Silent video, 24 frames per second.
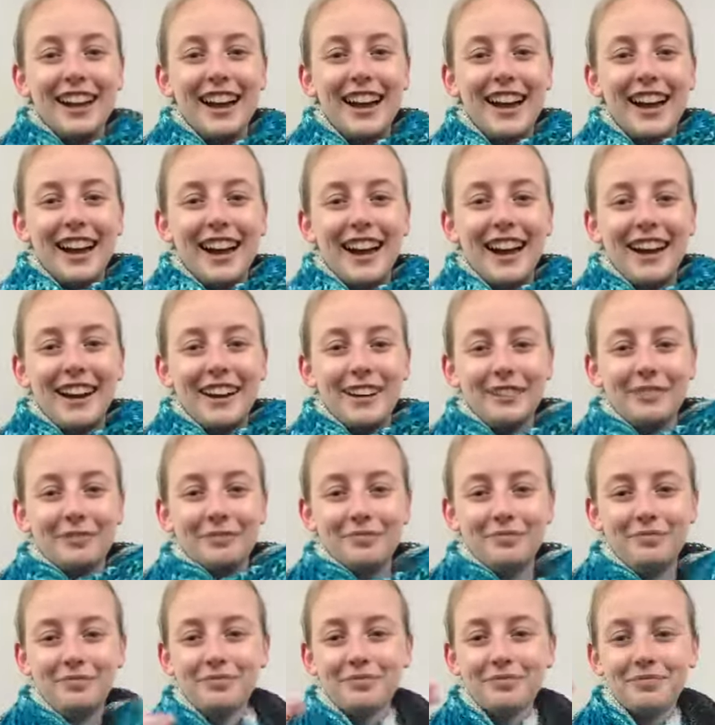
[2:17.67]

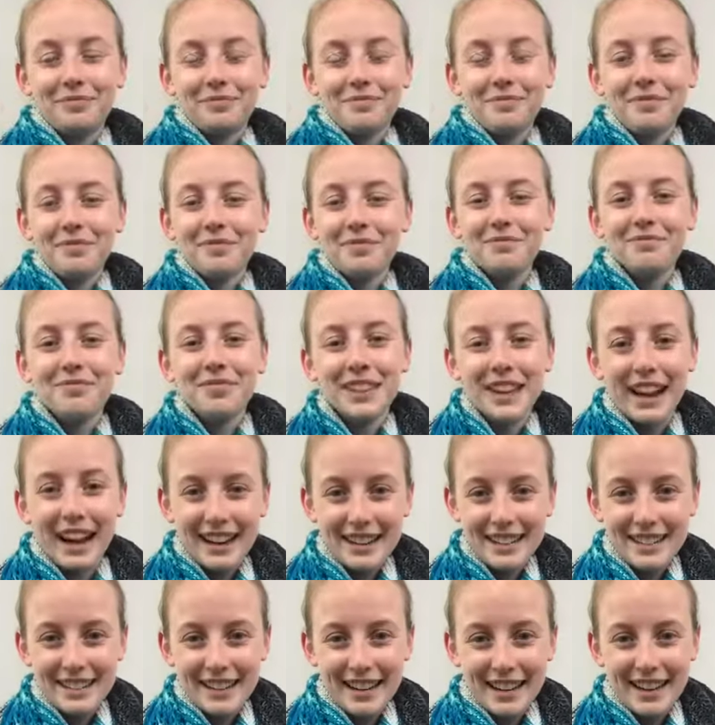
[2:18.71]
The
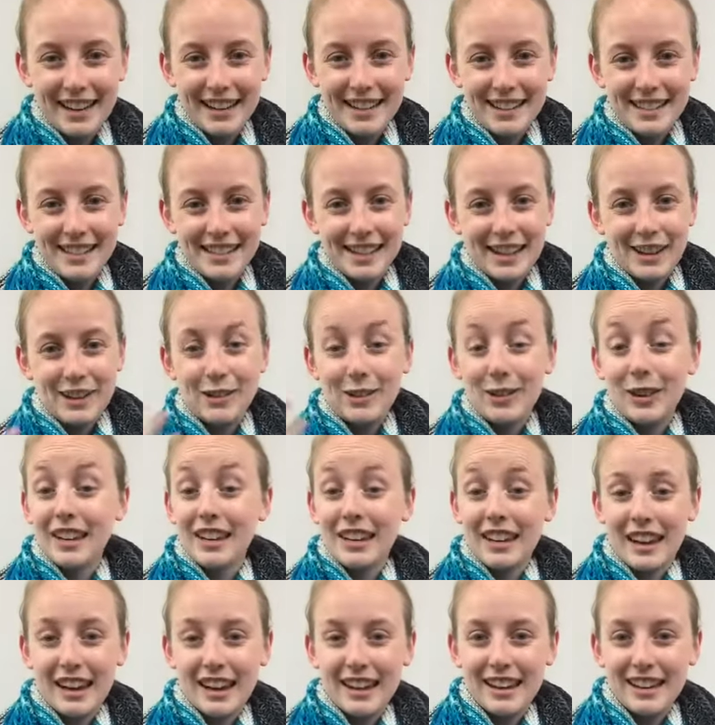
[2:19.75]
idea is that you can knit